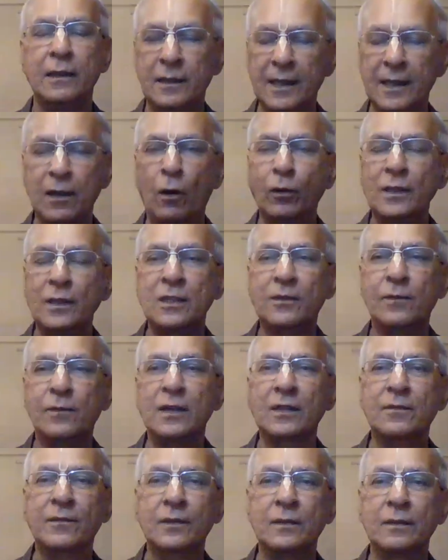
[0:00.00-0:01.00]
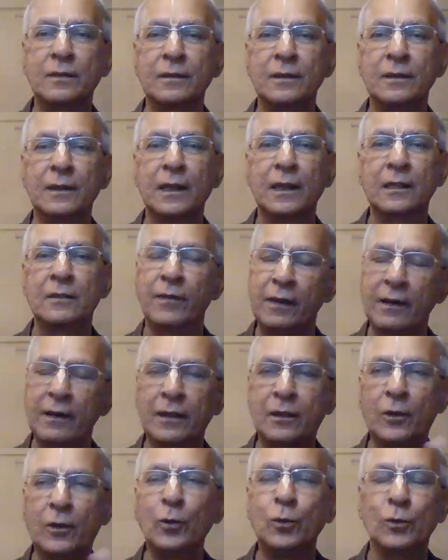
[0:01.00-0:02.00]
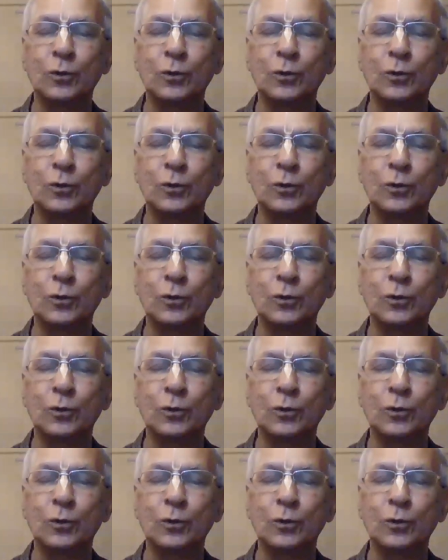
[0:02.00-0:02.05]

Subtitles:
And all these words is very